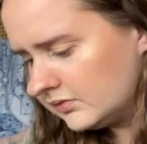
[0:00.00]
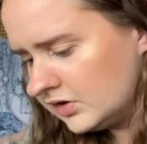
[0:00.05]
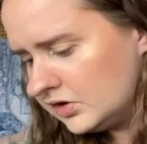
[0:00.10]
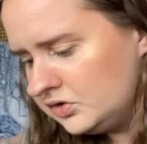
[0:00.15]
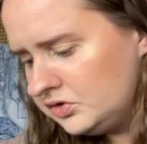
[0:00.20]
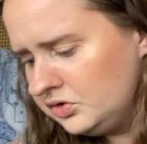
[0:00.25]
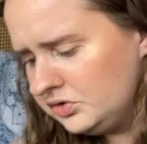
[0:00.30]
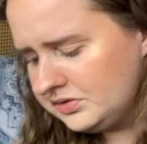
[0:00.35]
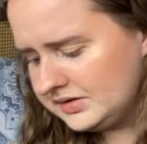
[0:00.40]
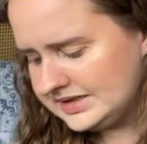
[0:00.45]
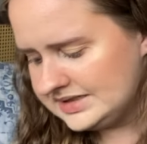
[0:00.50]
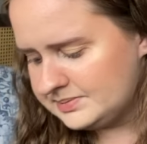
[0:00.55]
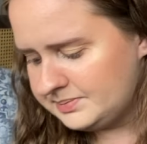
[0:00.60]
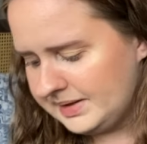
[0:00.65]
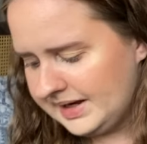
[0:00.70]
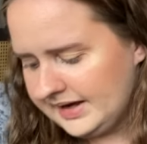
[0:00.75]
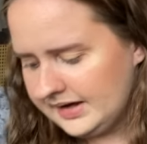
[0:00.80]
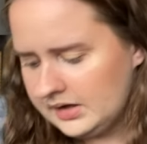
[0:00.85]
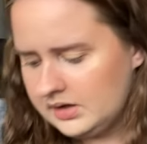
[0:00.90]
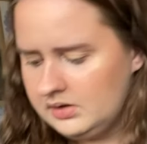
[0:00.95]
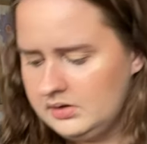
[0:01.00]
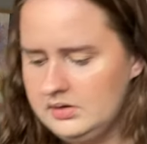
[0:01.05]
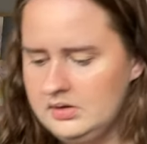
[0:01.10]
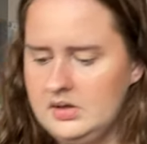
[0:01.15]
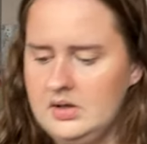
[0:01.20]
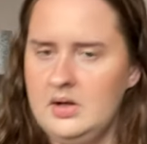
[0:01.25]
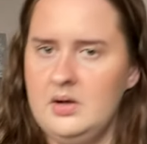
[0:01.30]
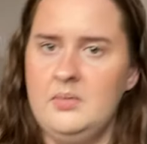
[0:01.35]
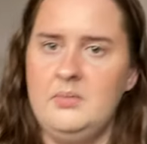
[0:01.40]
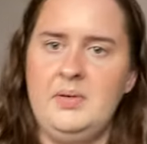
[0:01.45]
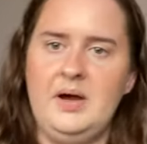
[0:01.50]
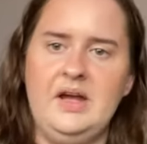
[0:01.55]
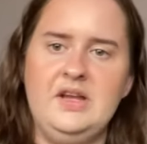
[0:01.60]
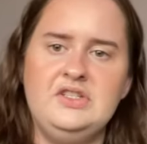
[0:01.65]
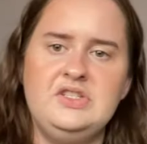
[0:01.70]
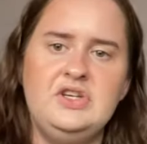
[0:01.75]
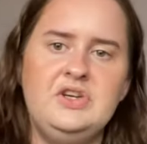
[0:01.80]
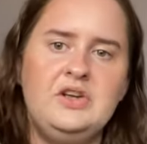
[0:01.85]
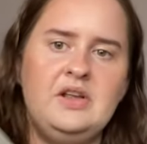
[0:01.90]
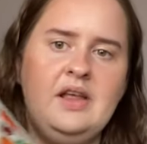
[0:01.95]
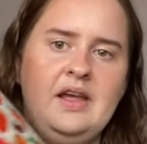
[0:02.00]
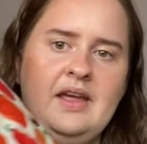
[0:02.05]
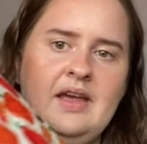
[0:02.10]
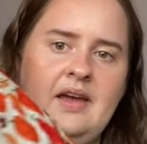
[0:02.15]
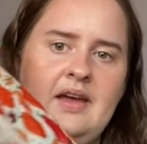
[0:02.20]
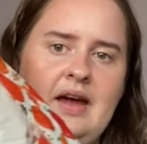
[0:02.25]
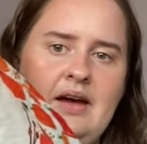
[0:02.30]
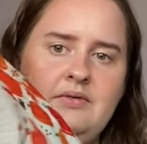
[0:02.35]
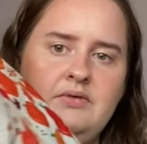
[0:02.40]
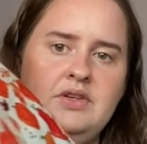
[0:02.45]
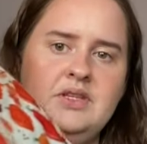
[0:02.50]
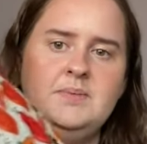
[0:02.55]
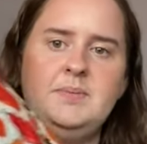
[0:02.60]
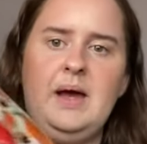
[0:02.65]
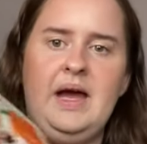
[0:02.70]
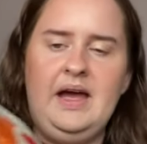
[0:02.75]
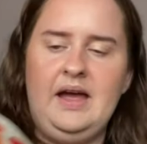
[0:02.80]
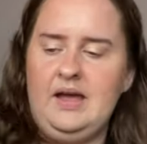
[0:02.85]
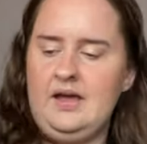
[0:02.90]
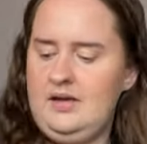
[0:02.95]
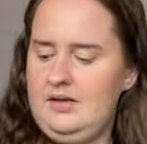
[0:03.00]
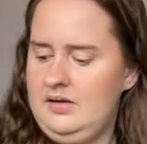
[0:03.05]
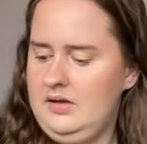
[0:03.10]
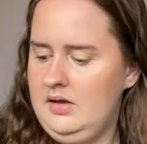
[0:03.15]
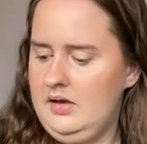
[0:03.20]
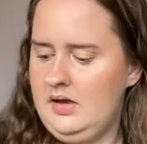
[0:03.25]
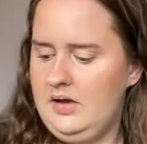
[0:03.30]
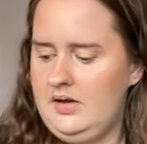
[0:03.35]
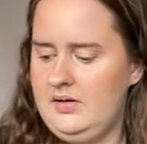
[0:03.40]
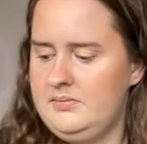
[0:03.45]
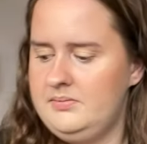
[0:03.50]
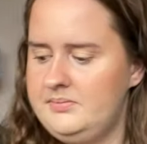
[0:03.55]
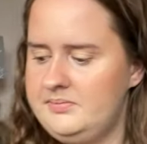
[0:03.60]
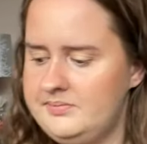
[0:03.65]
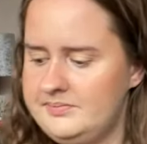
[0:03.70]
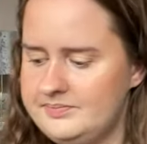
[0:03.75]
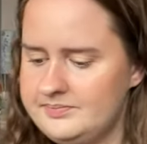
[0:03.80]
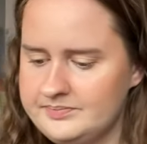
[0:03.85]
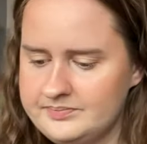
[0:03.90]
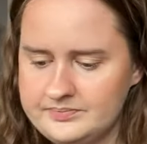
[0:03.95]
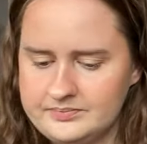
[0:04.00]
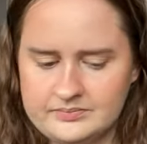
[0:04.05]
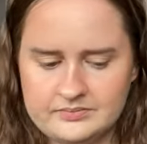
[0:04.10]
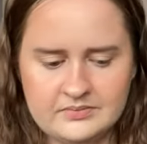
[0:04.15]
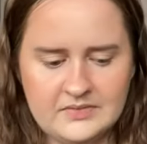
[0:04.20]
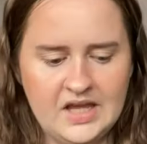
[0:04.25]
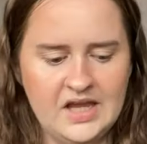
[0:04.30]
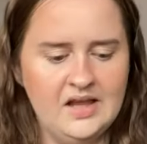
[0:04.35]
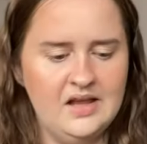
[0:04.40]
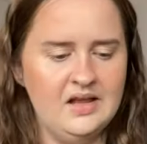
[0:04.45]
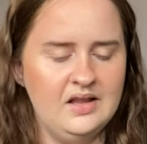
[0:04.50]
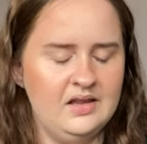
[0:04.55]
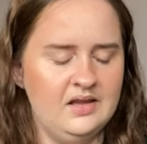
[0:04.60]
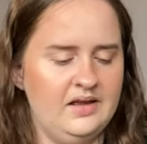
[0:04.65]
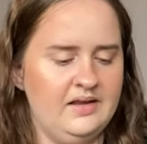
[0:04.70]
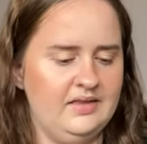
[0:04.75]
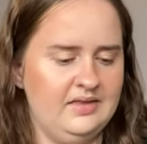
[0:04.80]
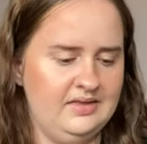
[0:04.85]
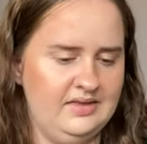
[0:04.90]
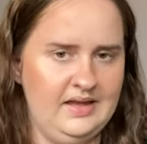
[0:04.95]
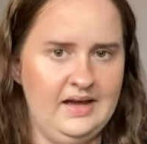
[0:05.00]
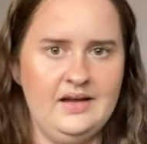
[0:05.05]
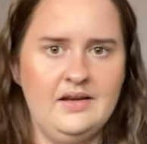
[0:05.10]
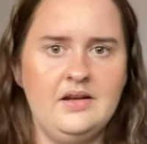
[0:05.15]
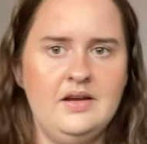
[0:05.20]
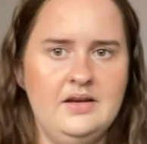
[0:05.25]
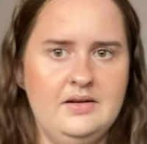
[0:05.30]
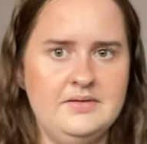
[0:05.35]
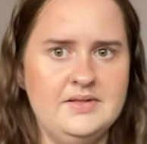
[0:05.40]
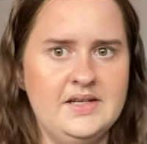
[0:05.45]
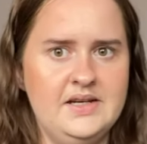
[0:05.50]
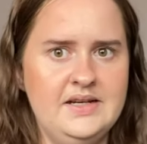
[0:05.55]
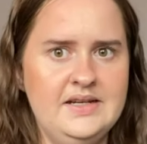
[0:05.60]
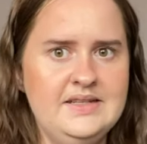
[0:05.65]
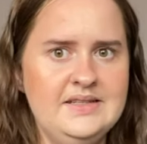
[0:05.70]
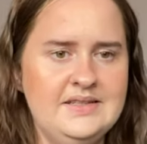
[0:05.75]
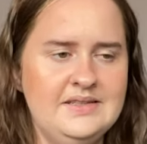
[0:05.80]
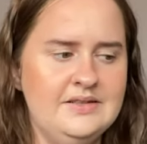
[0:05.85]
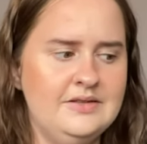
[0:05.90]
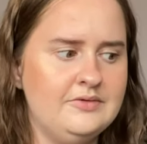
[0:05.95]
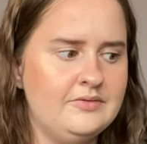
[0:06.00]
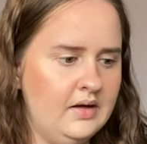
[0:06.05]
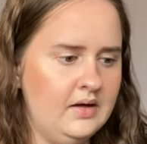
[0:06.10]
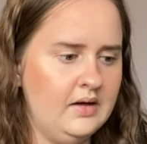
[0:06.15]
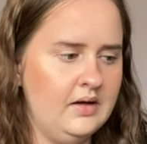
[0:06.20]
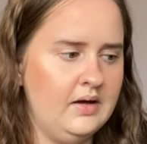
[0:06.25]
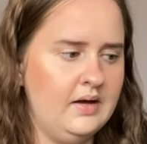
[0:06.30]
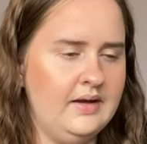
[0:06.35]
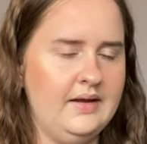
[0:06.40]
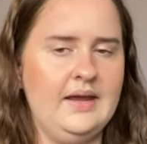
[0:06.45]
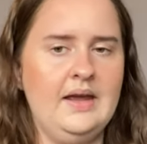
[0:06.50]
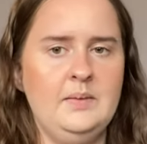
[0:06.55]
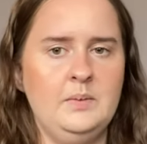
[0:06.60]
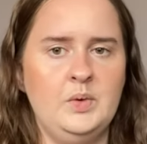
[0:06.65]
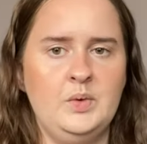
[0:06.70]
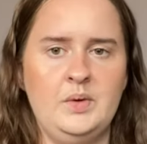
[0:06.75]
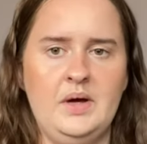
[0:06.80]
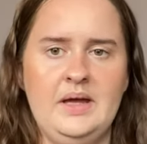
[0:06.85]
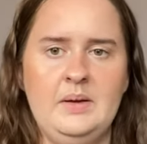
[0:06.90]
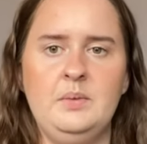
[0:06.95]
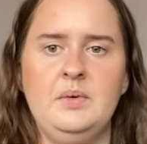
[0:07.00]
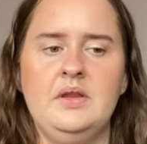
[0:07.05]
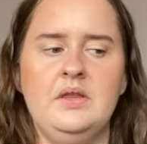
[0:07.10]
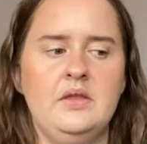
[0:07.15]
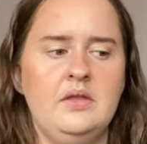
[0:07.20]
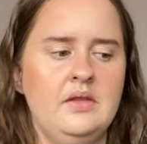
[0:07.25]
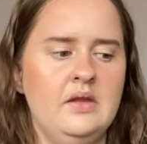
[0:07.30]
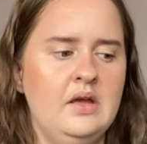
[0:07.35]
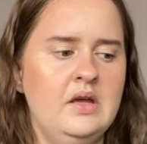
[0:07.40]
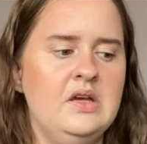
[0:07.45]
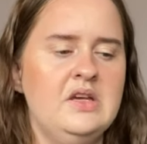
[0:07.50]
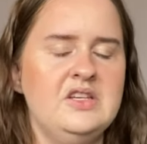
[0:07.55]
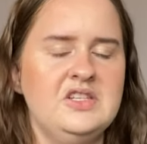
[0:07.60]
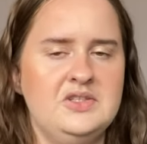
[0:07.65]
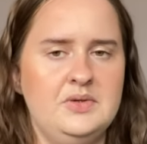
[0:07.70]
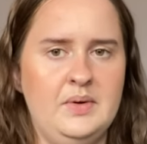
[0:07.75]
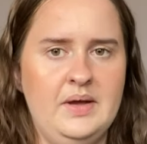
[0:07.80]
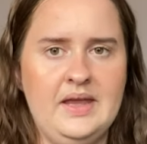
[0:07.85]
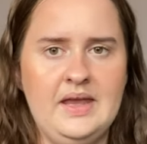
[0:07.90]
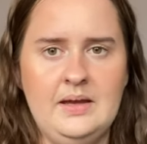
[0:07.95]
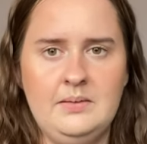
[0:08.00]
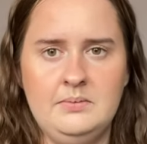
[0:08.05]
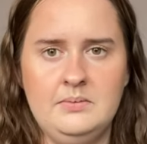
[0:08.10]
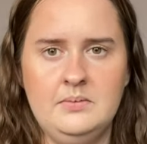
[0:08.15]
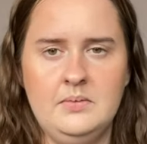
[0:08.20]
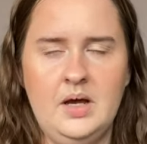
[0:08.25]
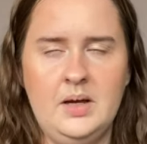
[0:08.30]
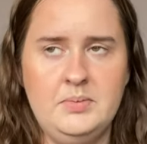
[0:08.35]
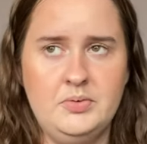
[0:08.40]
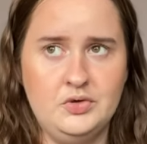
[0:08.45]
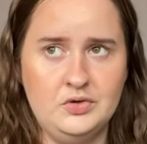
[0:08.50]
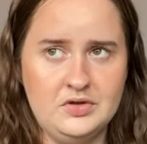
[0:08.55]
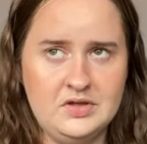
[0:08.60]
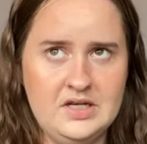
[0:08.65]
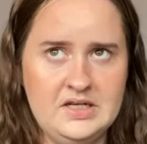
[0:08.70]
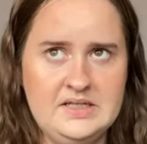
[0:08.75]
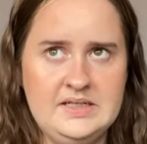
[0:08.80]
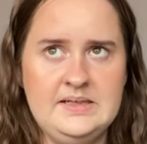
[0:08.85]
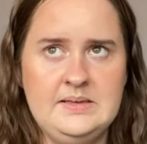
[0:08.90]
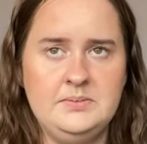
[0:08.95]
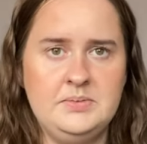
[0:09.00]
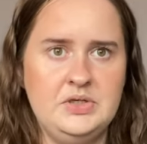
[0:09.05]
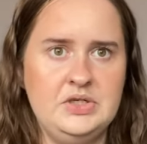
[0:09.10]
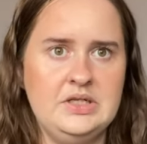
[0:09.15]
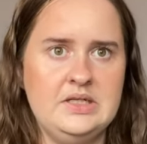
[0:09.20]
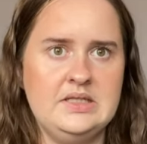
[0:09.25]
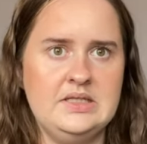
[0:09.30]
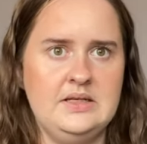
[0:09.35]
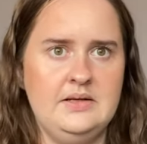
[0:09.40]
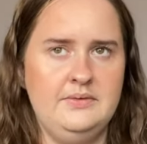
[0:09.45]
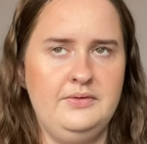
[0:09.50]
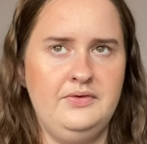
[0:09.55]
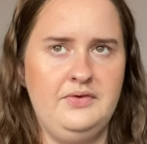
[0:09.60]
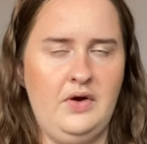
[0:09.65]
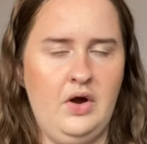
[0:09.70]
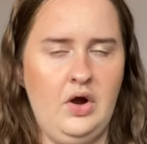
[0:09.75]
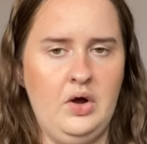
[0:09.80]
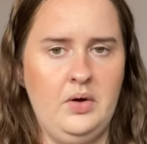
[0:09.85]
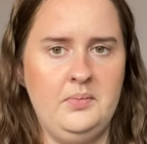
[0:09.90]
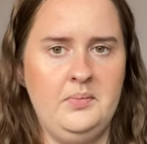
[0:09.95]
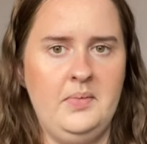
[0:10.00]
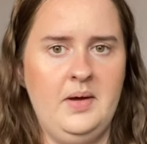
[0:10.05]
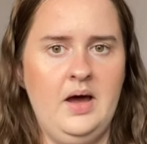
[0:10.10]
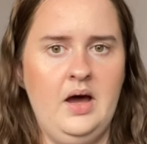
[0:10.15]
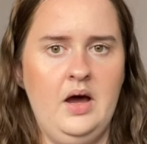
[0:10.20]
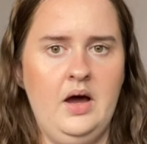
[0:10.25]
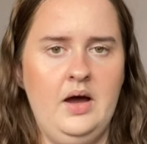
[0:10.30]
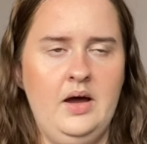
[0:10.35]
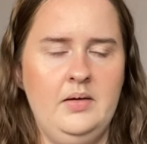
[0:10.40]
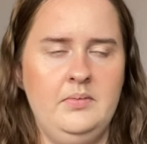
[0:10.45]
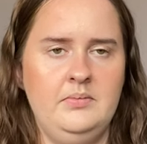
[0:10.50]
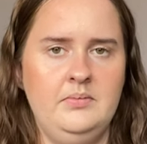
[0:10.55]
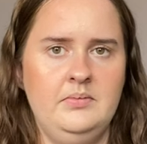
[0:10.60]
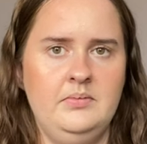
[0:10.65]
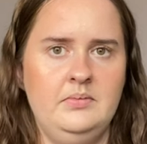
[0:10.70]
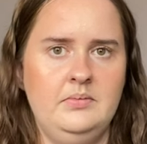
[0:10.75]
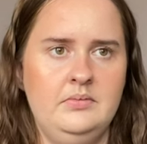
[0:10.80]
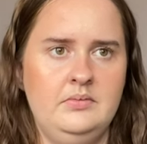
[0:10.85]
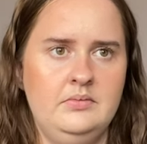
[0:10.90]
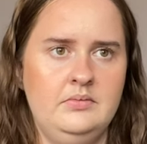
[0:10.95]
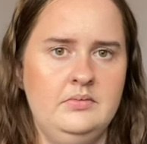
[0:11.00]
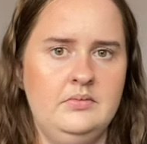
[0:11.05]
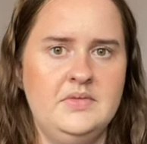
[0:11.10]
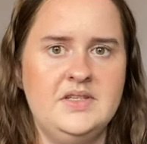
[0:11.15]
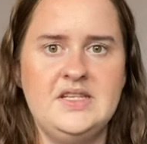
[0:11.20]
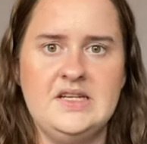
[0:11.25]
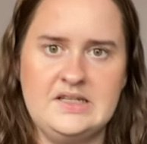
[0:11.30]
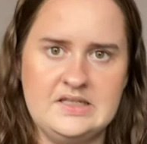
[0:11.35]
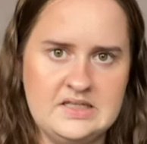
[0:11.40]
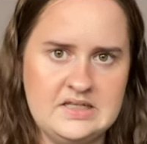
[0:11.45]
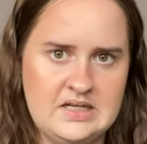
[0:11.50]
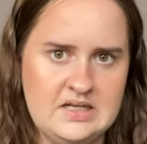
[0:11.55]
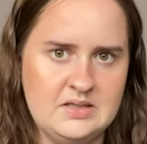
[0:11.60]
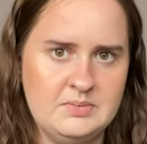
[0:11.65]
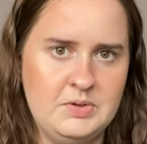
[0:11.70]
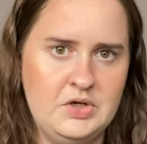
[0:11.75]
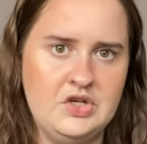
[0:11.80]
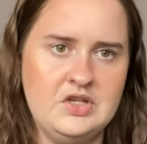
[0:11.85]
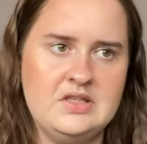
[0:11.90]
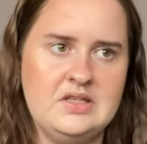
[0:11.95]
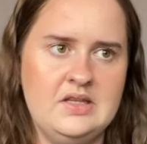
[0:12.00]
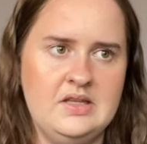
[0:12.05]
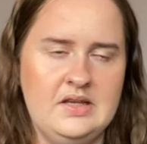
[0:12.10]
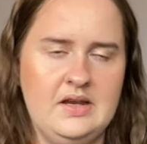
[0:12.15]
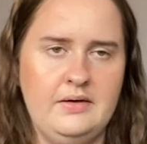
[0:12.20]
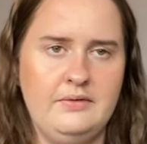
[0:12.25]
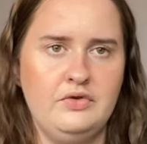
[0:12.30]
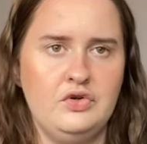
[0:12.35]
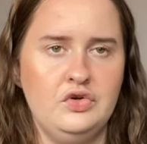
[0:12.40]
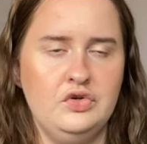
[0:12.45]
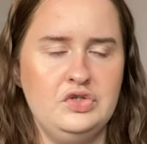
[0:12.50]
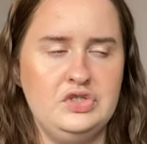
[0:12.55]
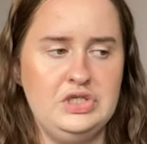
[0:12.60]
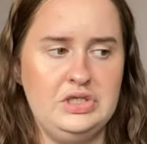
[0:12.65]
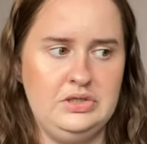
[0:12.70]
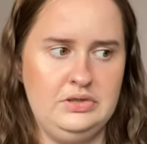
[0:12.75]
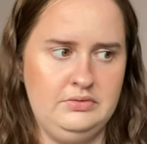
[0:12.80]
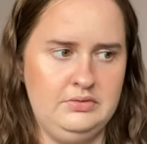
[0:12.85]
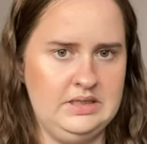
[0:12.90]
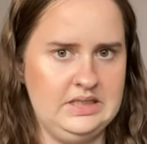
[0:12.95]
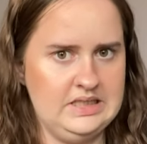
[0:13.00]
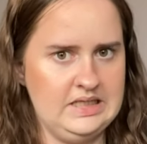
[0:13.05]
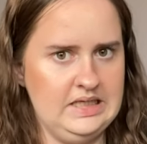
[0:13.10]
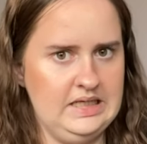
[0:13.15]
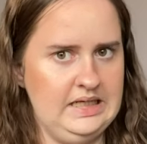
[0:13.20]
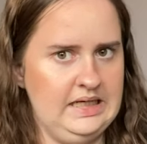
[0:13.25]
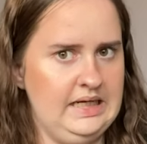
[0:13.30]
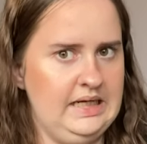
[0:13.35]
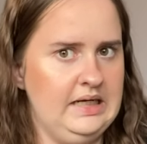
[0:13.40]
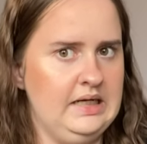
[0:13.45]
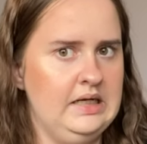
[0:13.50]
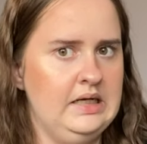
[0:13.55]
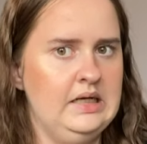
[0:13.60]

not this bag, but I took like a canvas bag, um, like that kind of size and came away with, so I came, I bought 13 books from um, 66 books and then I've got two recently.